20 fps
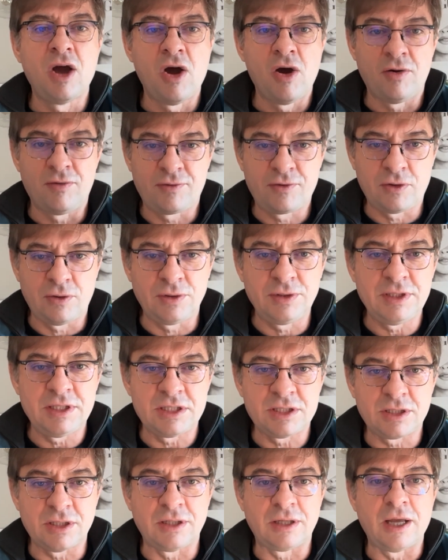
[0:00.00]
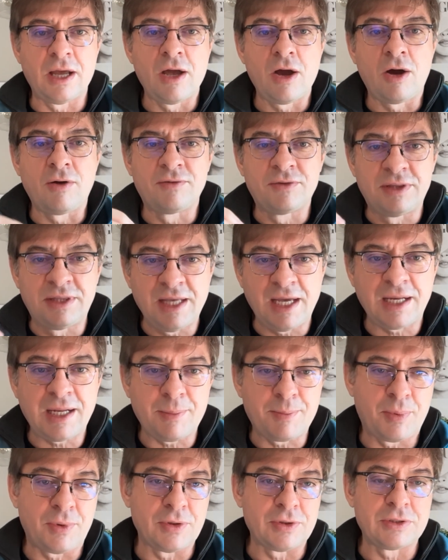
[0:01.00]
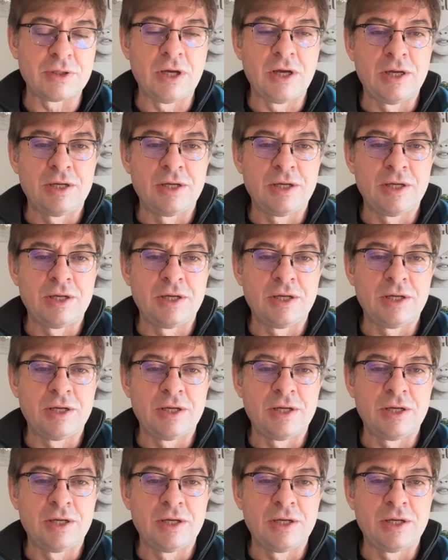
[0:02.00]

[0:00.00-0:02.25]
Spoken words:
of conditions, of data points,